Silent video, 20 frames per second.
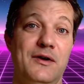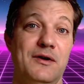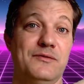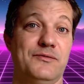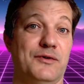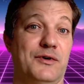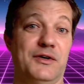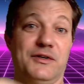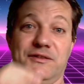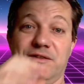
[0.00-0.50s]

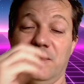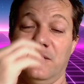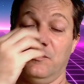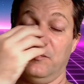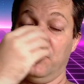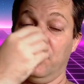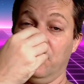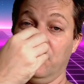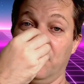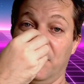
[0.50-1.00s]
for
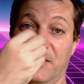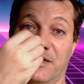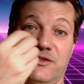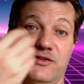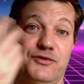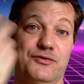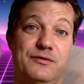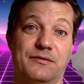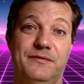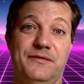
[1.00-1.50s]
example,
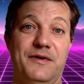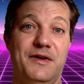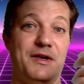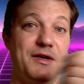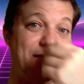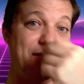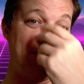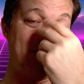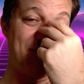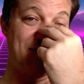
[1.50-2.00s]
touch your
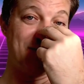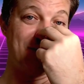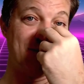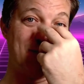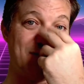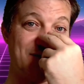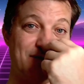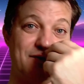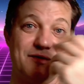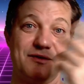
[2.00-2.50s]
face,
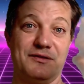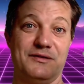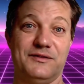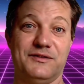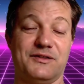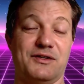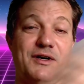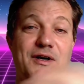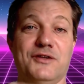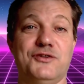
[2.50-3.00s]

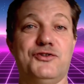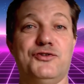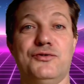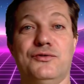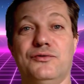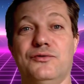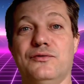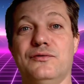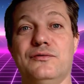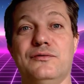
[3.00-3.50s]
scratch
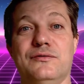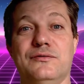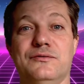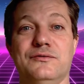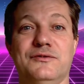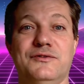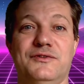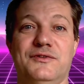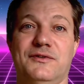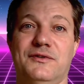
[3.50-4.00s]
your
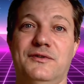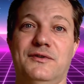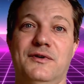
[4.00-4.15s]
nose,